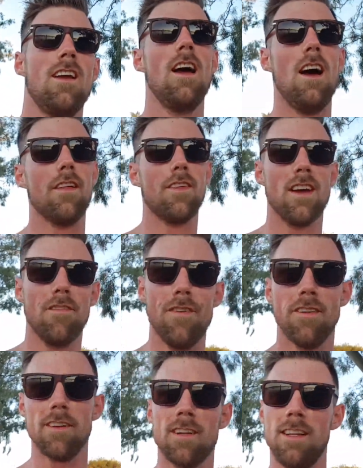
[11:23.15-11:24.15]
I think I
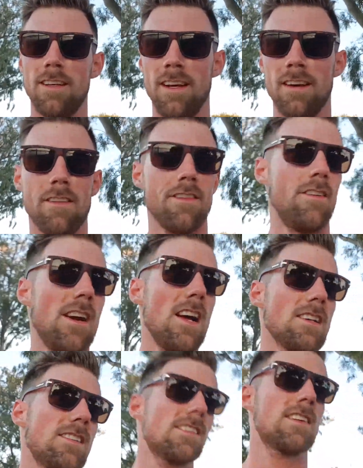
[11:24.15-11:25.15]
physically needed the
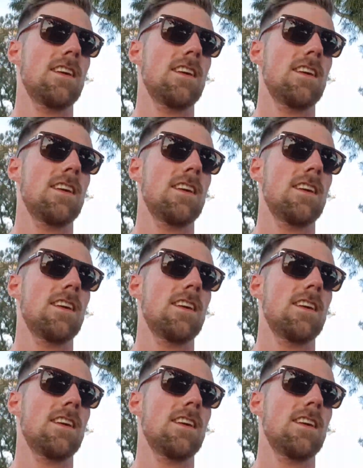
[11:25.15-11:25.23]
rest.